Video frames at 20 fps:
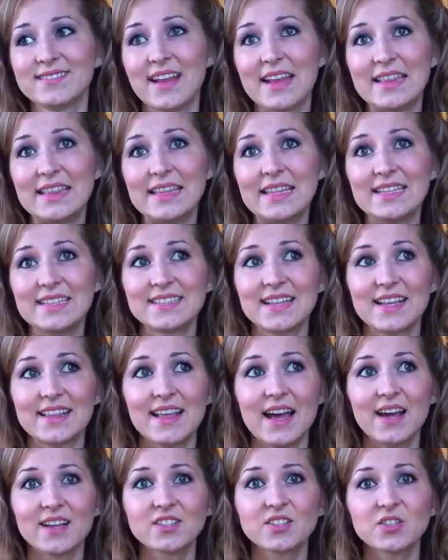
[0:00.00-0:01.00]
and things like
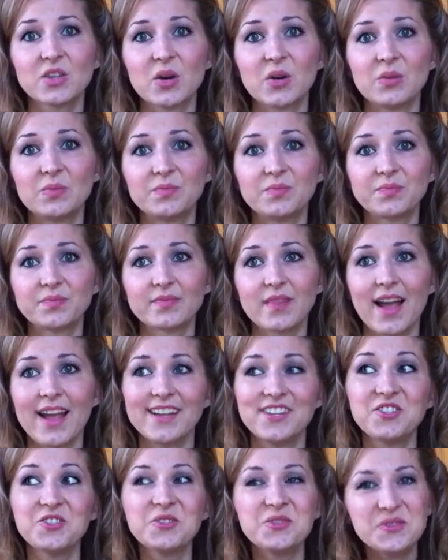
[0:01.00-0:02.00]
that. So
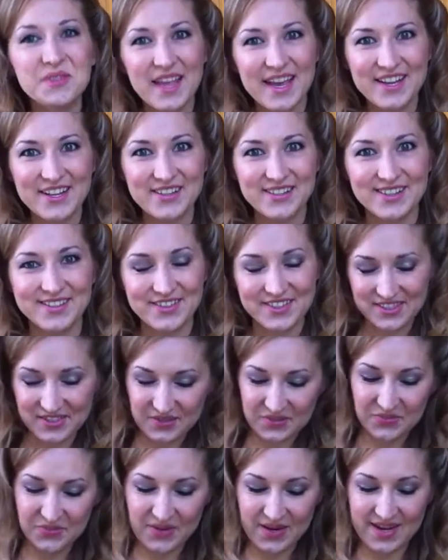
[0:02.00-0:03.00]
I do get
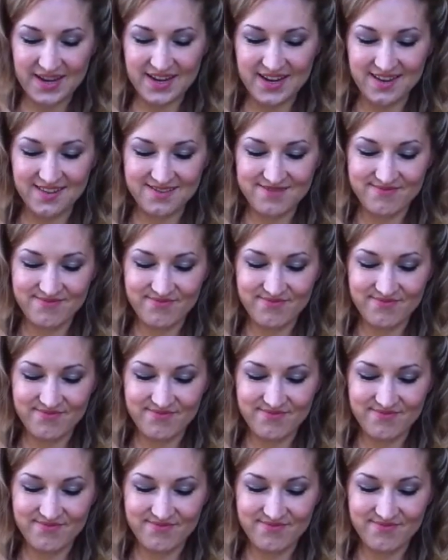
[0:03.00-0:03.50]
nervous when